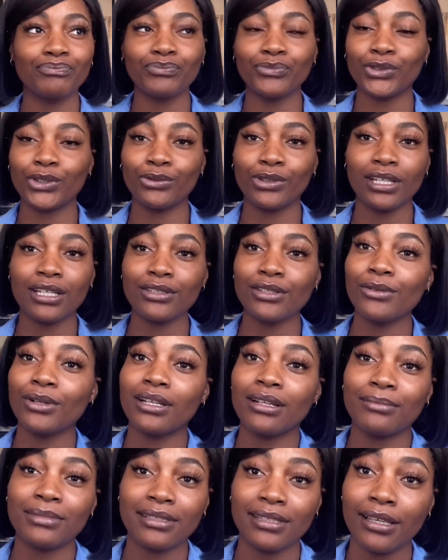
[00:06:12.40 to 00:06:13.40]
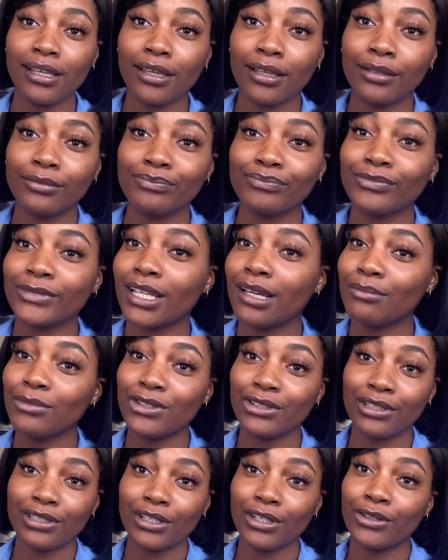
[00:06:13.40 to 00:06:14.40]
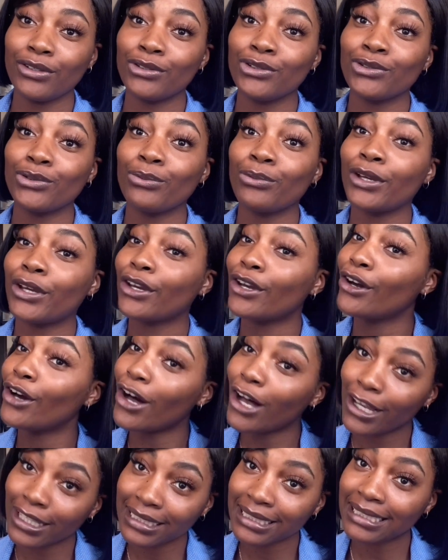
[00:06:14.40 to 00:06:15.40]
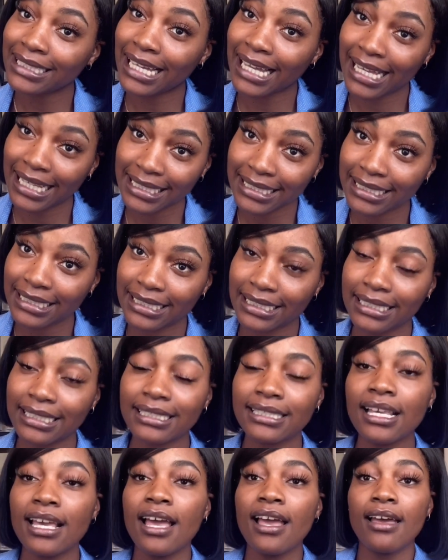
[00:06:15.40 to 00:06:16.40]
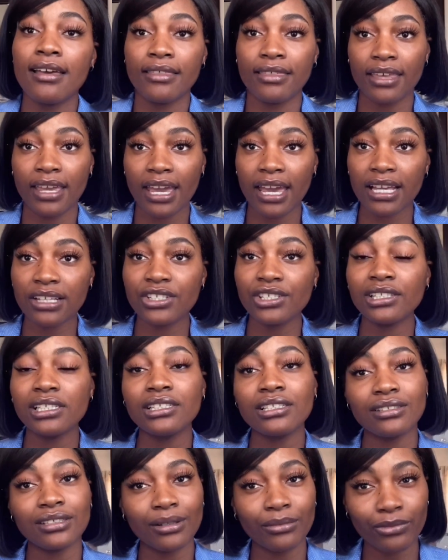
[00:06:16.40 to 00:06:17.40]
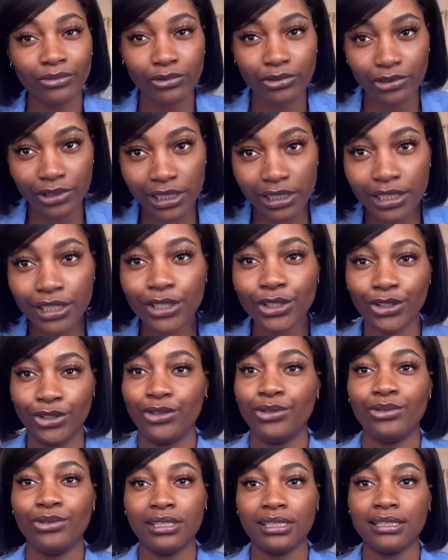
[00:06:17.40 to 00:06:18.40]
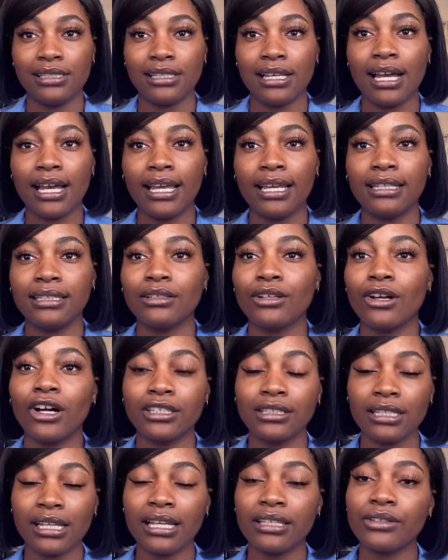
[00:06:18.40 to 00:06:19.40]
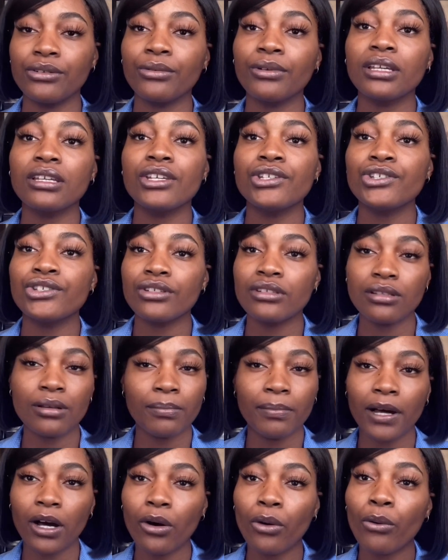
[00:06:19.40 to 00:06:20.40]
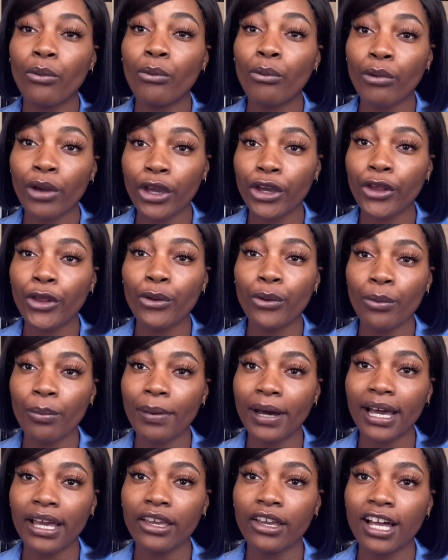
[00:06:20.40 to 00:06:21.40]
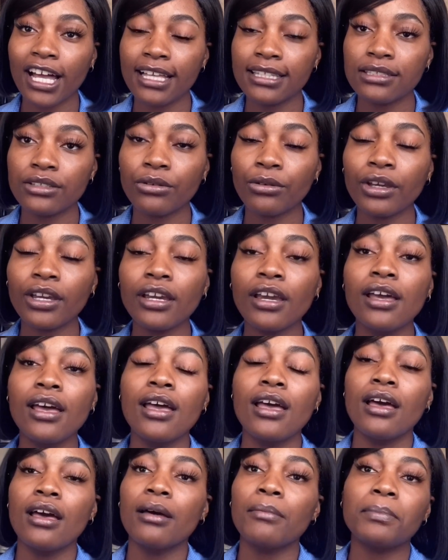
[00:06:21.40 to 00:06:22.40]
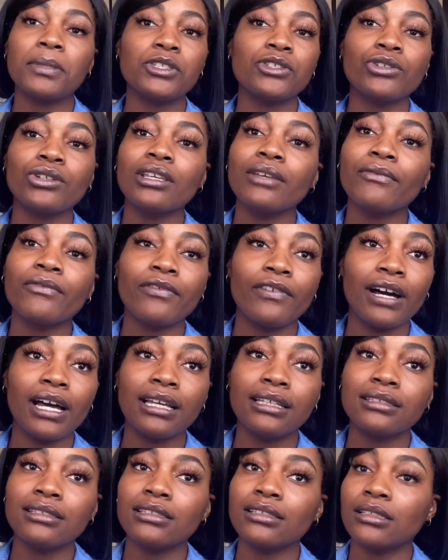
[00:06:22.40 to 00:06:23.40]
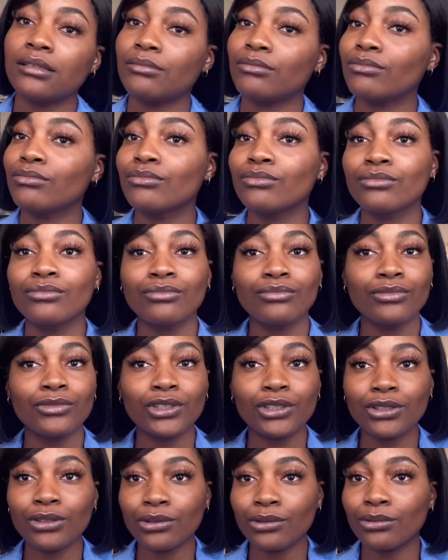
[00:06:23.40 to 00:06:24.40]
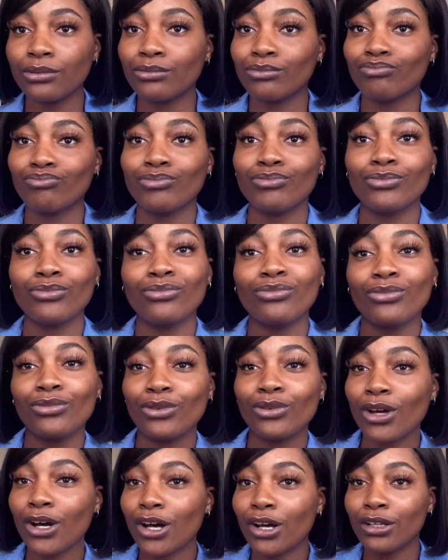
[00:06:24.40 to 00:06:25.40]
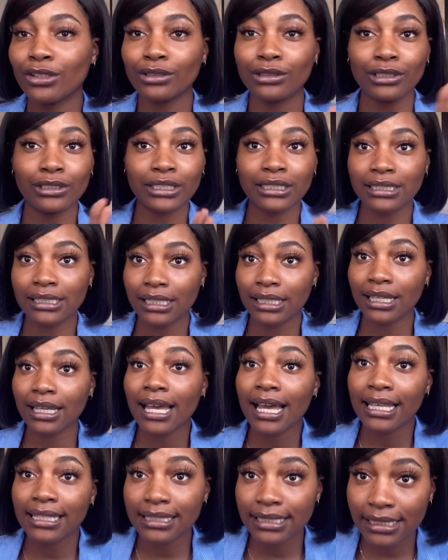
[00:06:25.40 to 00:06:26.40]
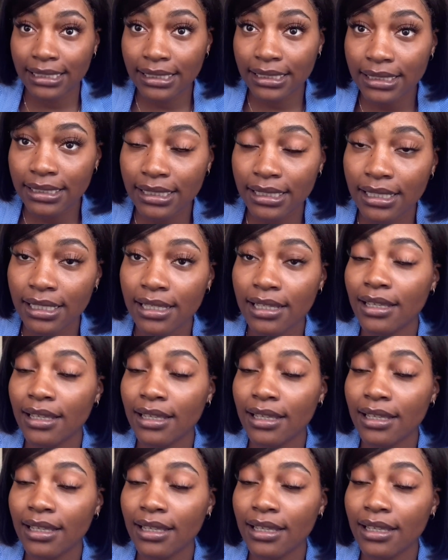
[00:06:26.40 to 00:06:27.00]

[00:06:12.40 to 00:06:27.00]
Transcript: No, that's not what I'm saying. I'm just saying you should wear cotton undies. There are actually some really cute design cotton underwear. It's just about where you buy your underwear, but you can find some cute long looking undies